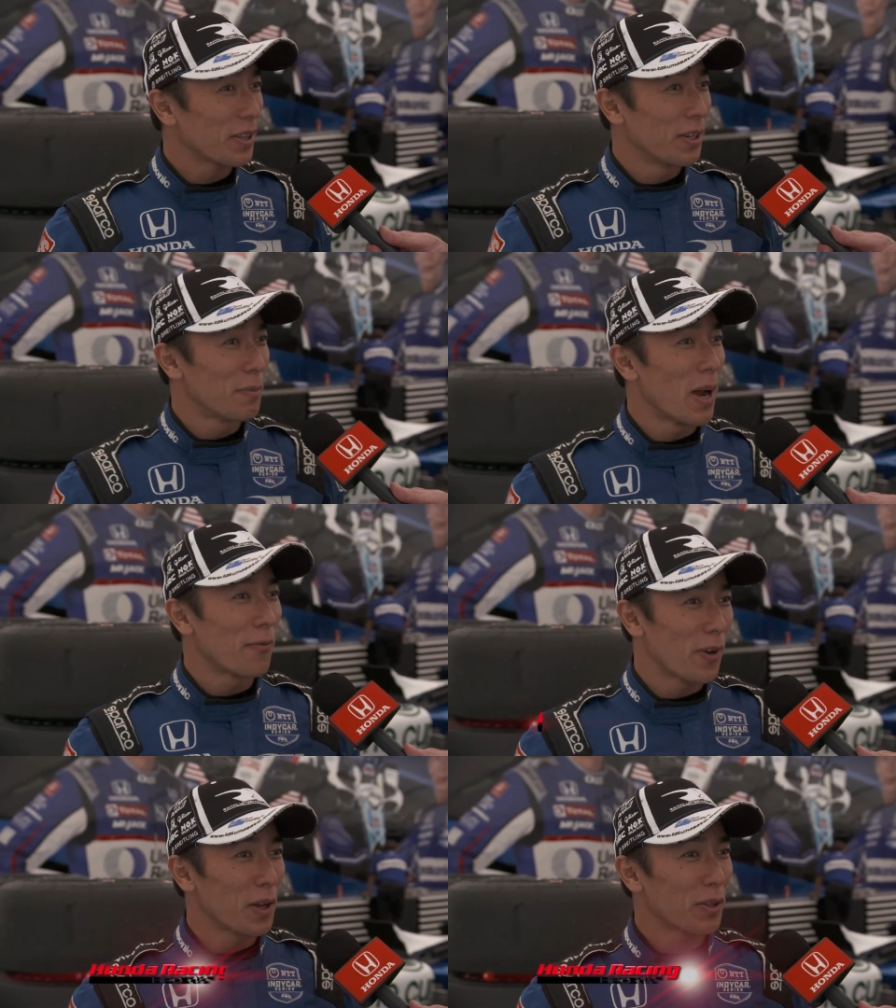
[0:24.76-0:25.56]
you know, my
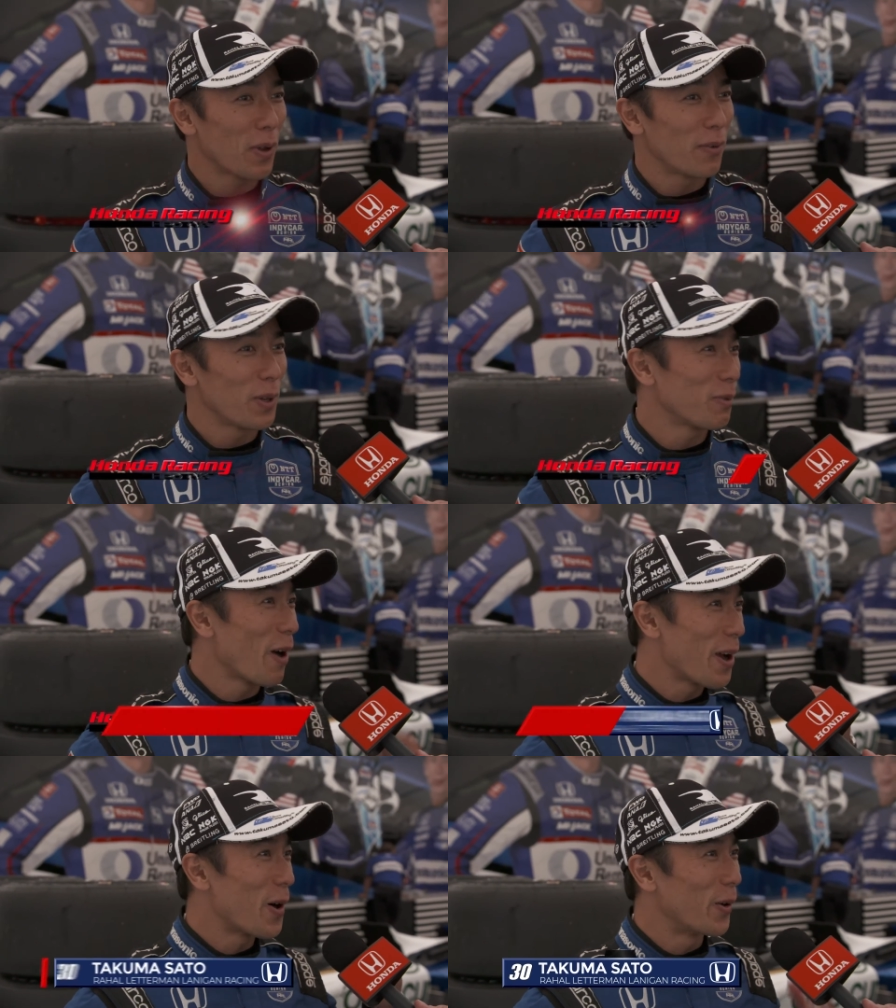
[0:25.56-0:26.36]
first win with
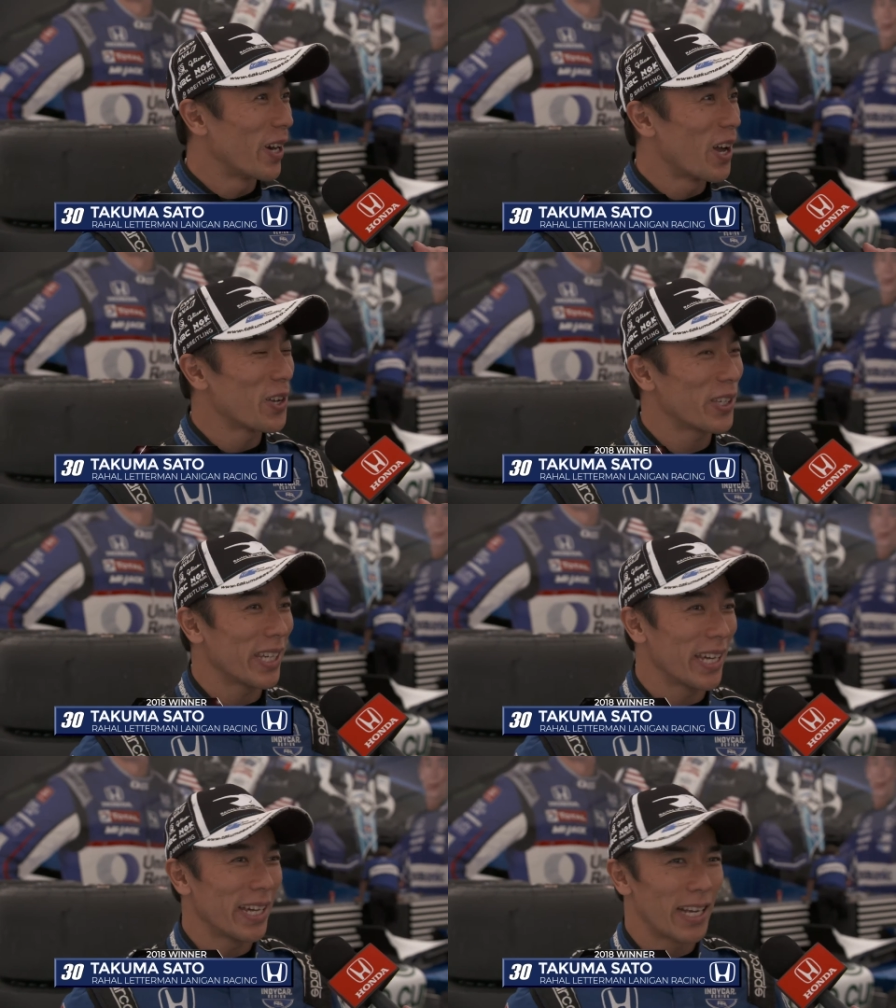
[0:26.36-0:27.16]
Rahal last
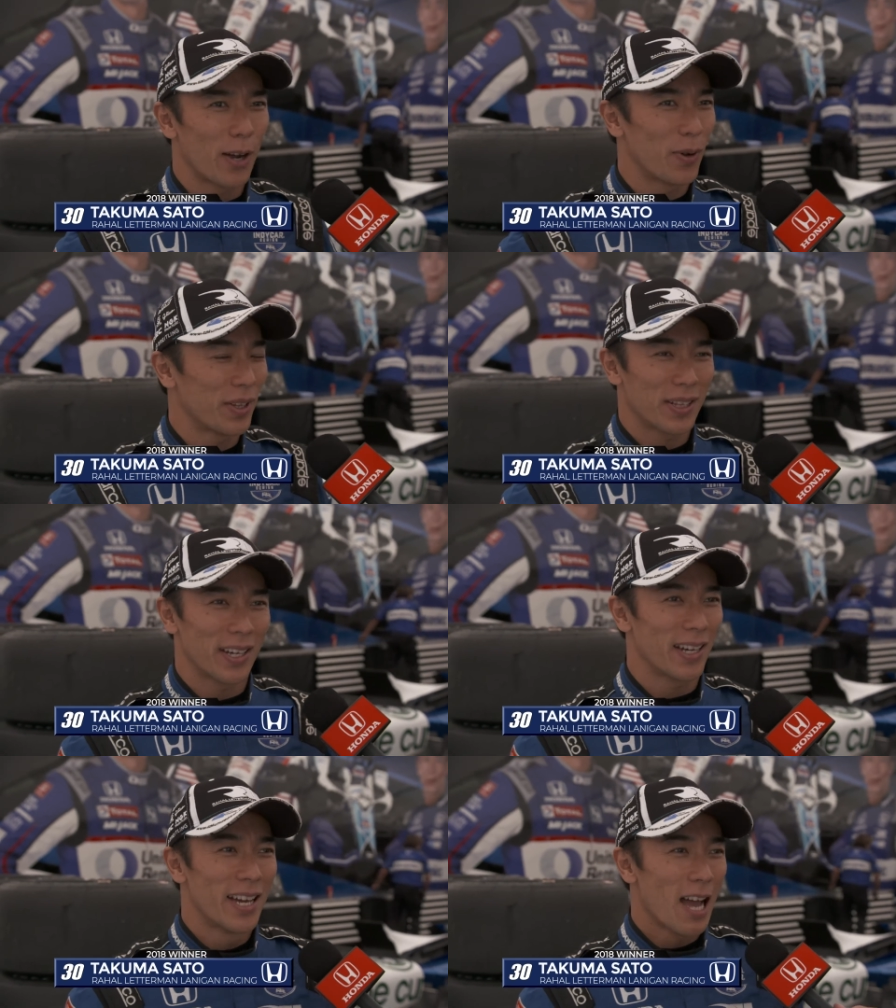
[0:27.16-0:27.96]
year, and that was an
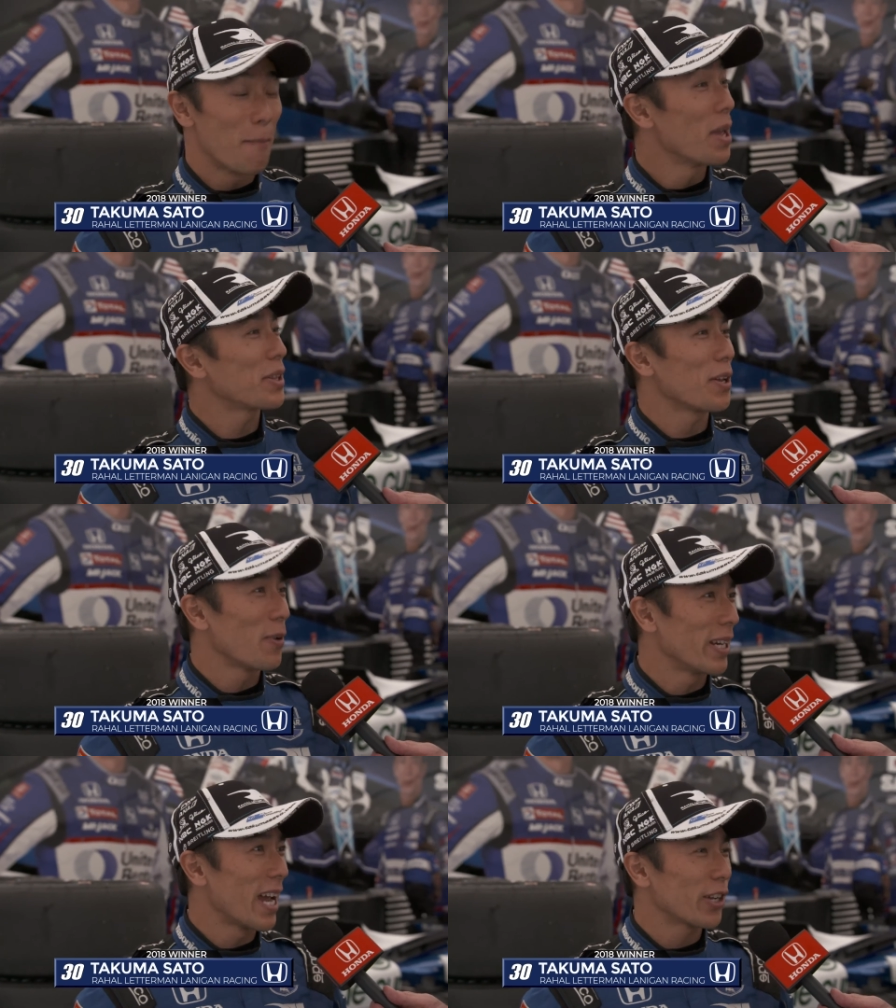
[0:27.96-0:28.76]
uh, amazing
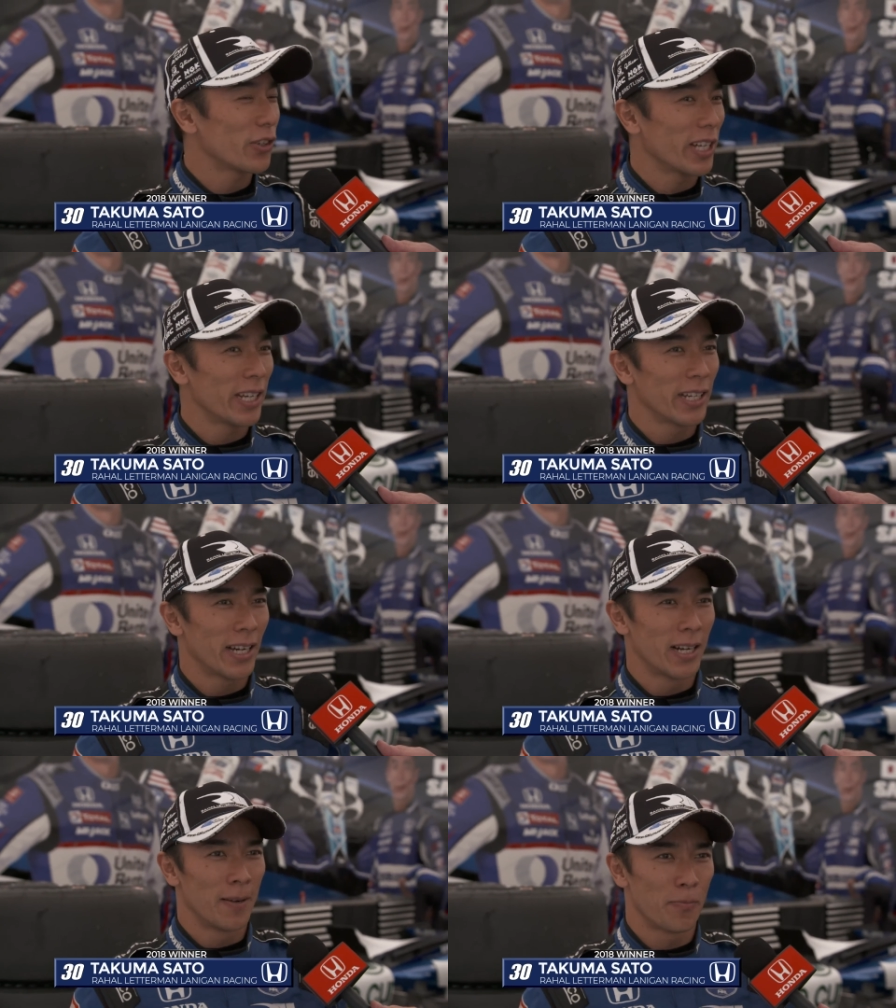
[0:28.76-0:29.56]
win actually.
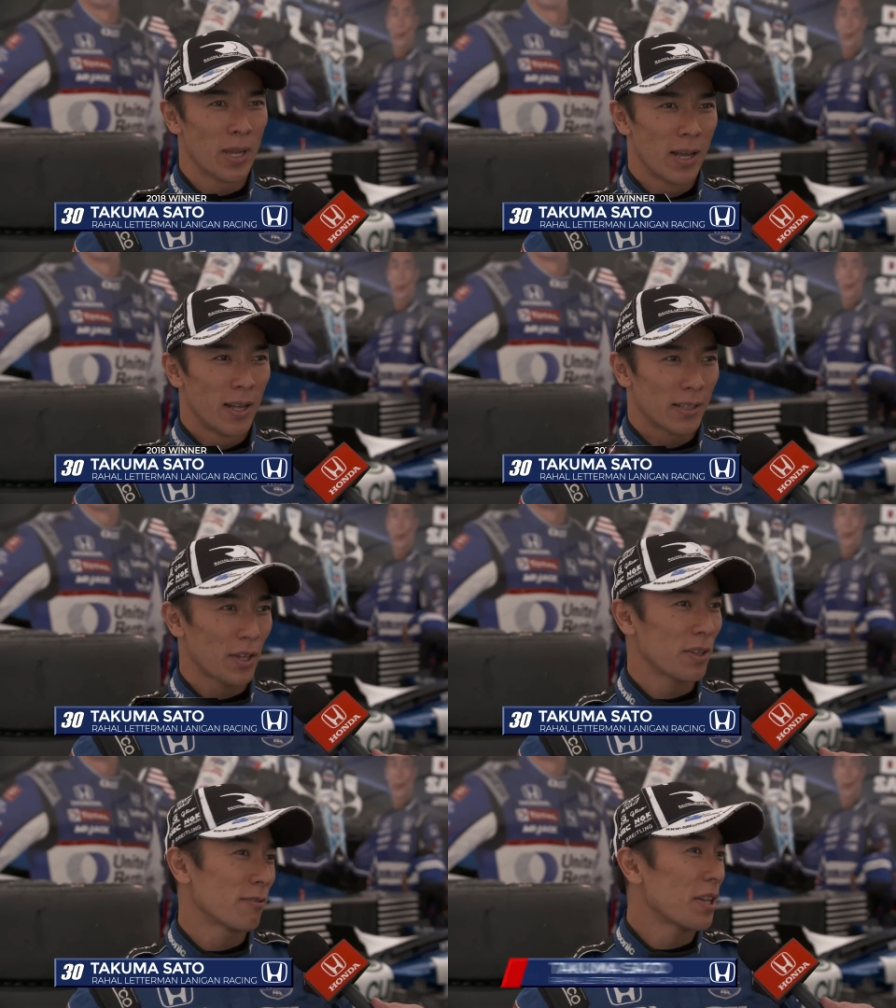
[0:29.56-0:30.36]
Um,
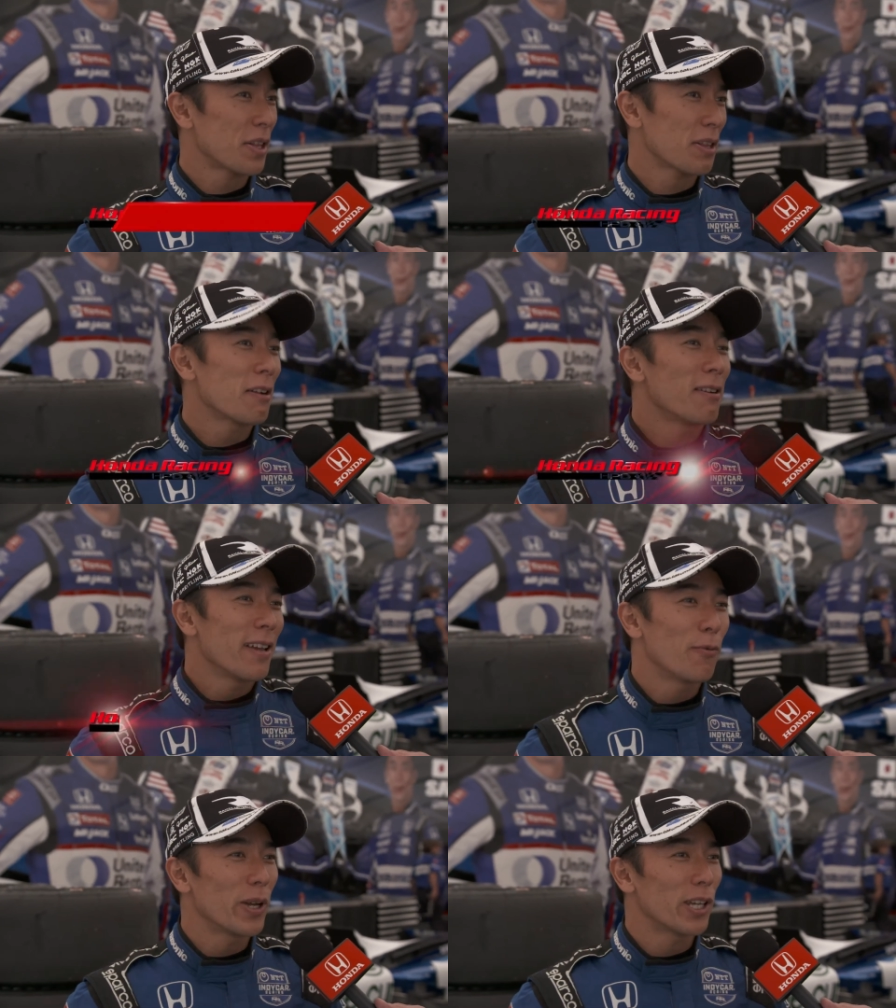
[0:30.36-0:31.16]
doesn't
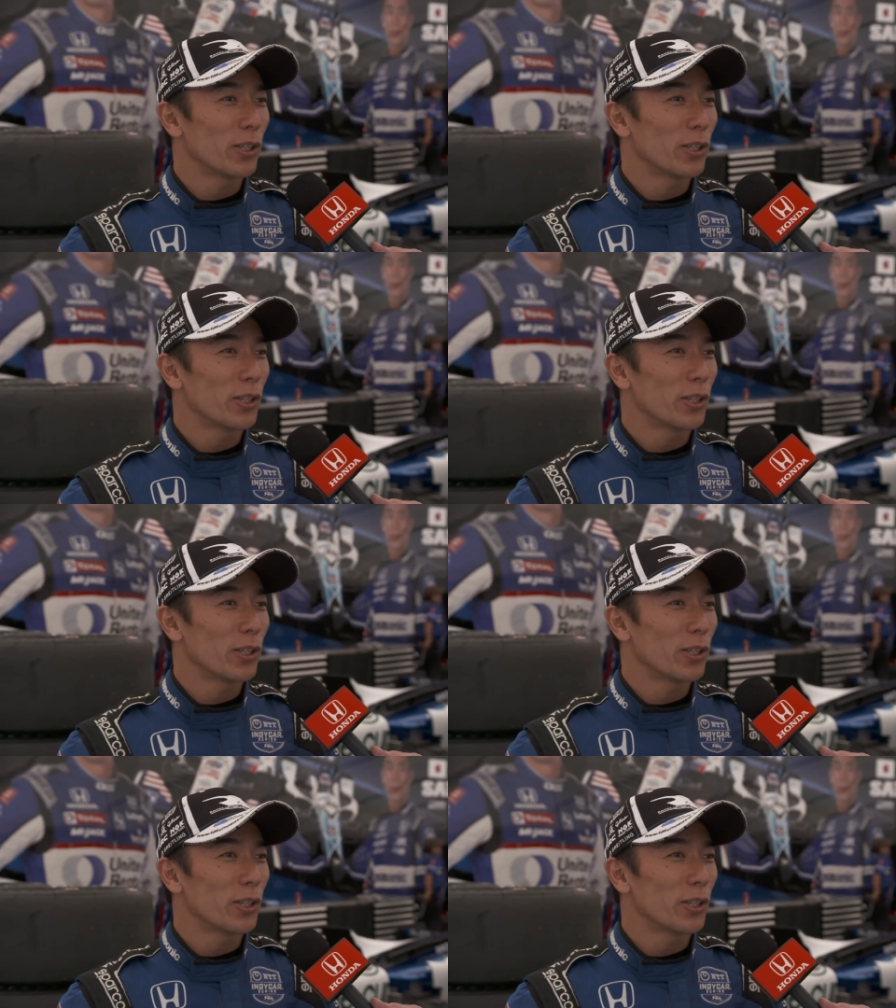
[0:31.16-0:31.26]
necessarily we can